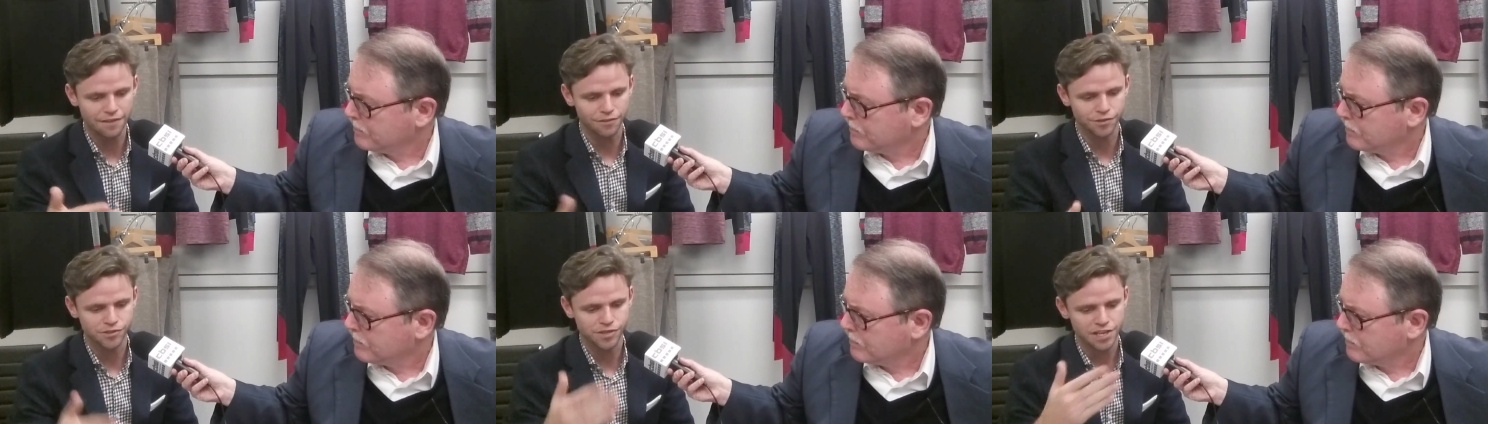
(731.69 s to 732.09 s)

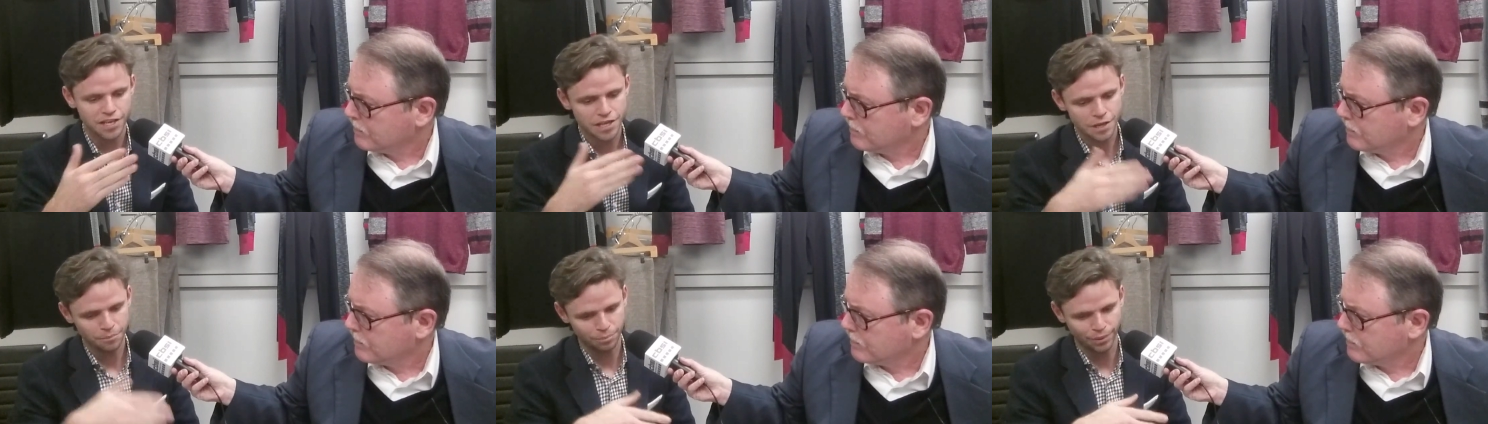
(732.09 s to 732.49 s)
Speaker 1: levels
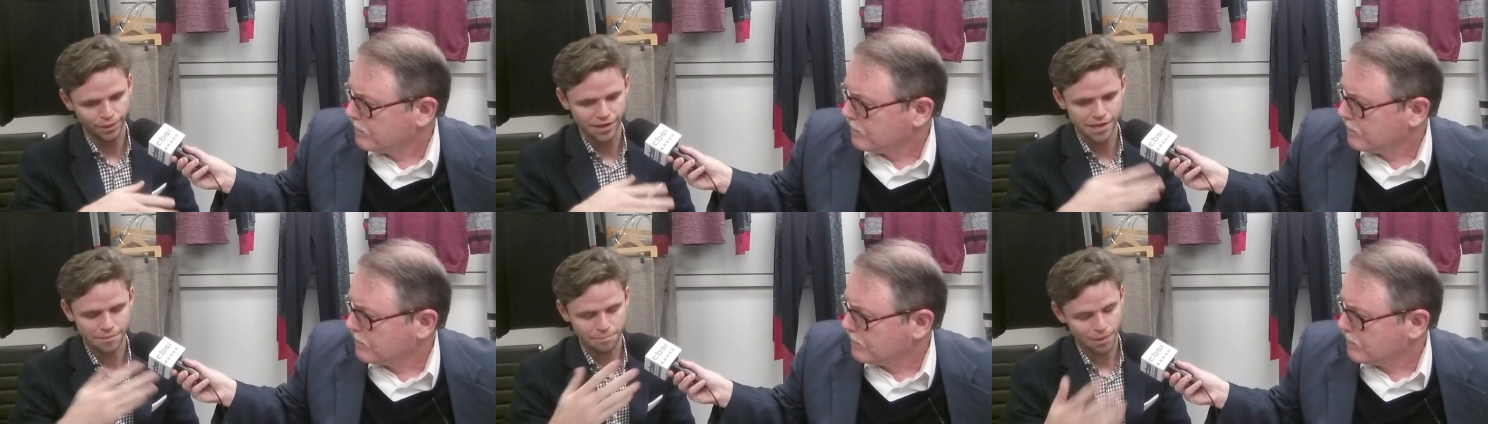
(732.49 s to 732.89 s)

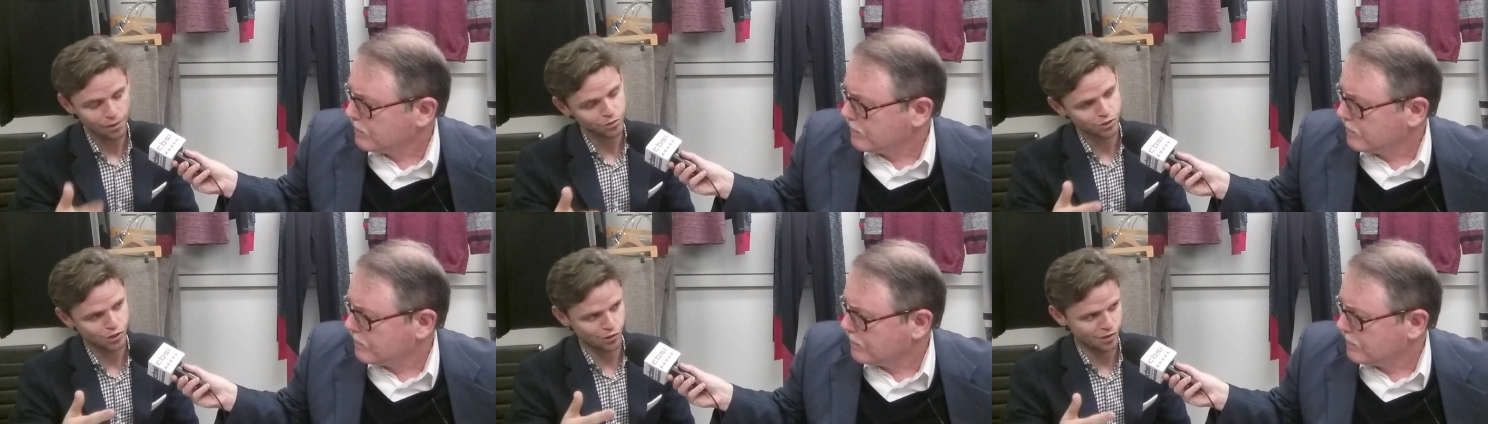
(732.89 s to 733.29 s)
pre and
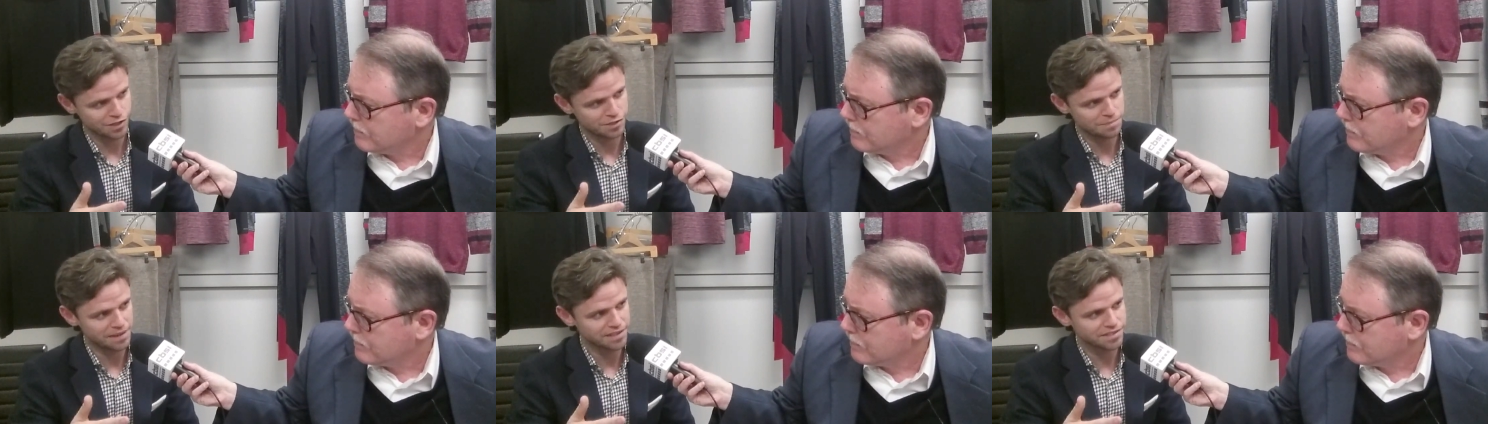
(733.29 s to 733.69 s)
post
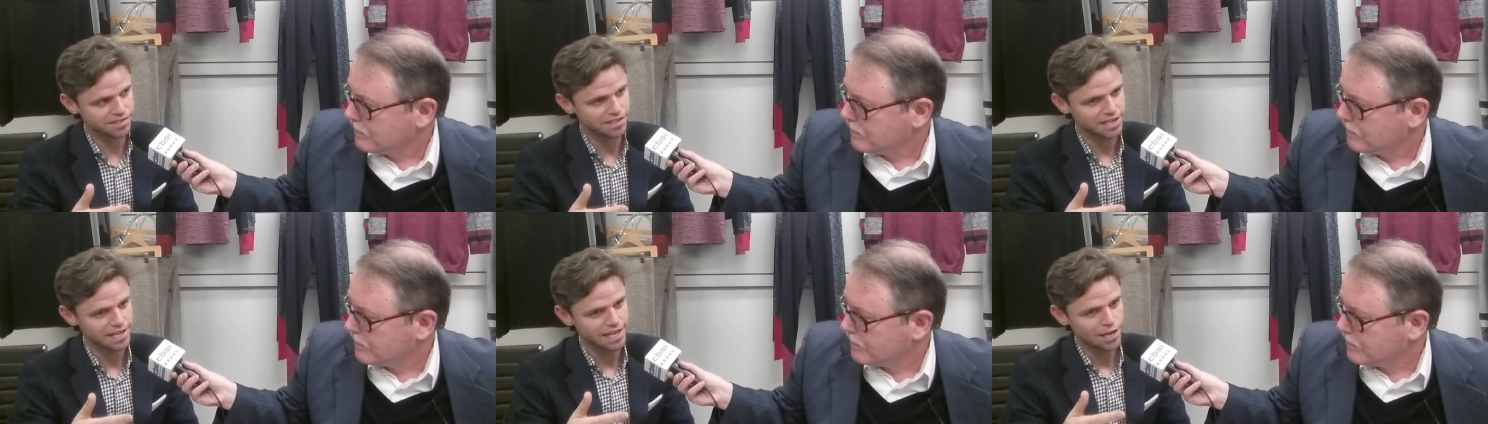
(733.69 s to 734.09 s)
Christmas,